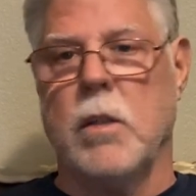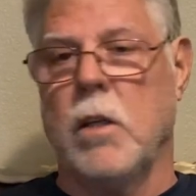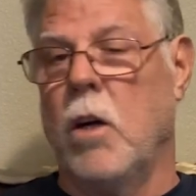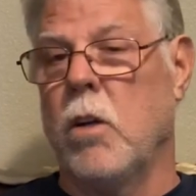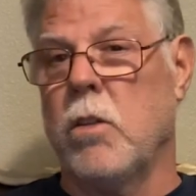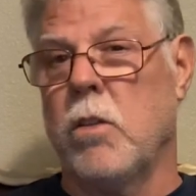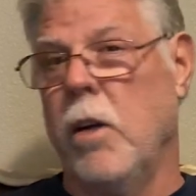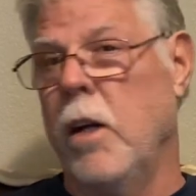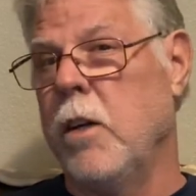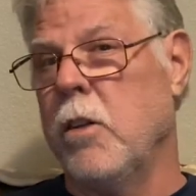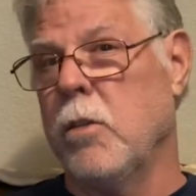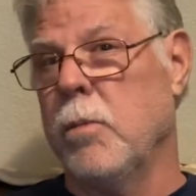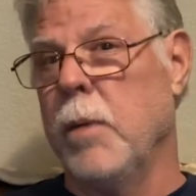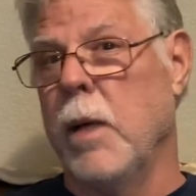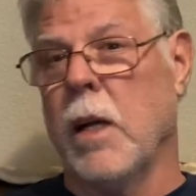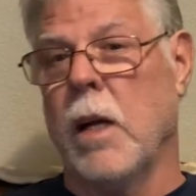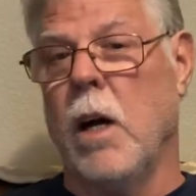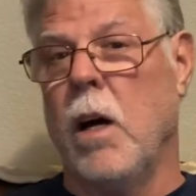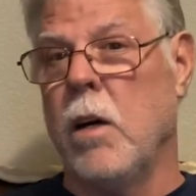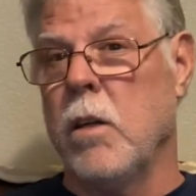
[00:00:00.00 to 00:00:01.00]
Our traders
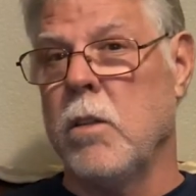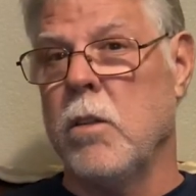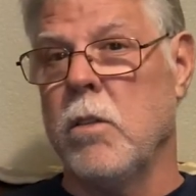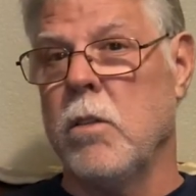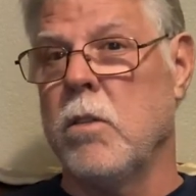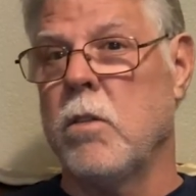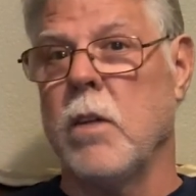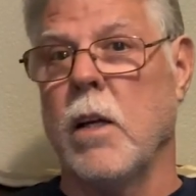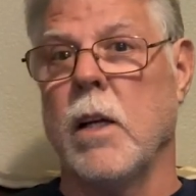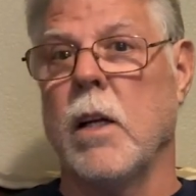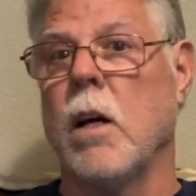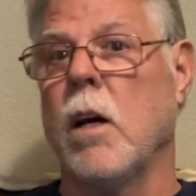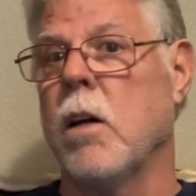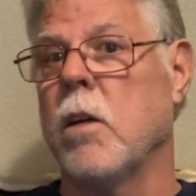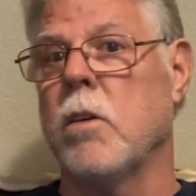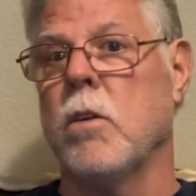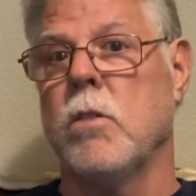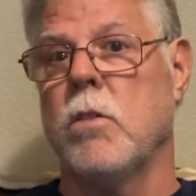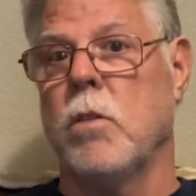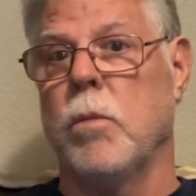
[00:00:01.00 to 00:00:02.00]
make hundreds and
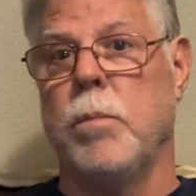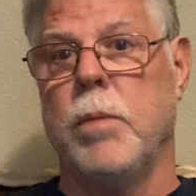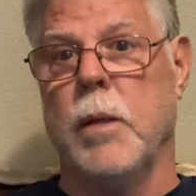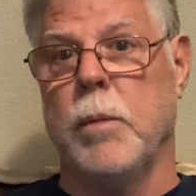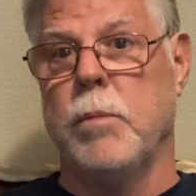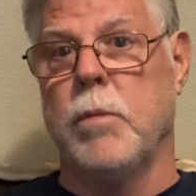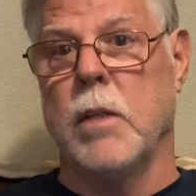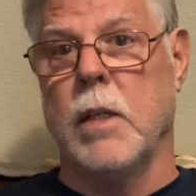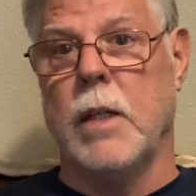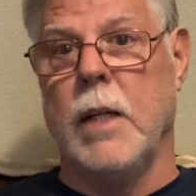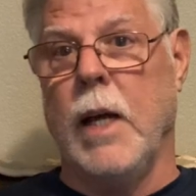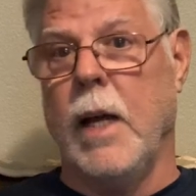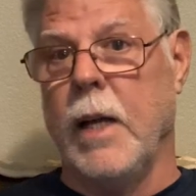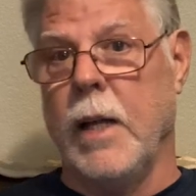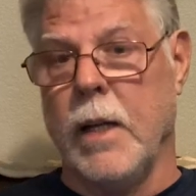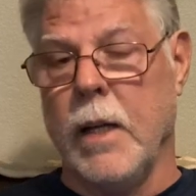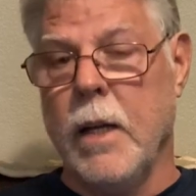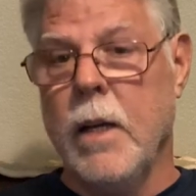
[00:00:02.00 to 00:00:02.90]
hundreds of pips a day.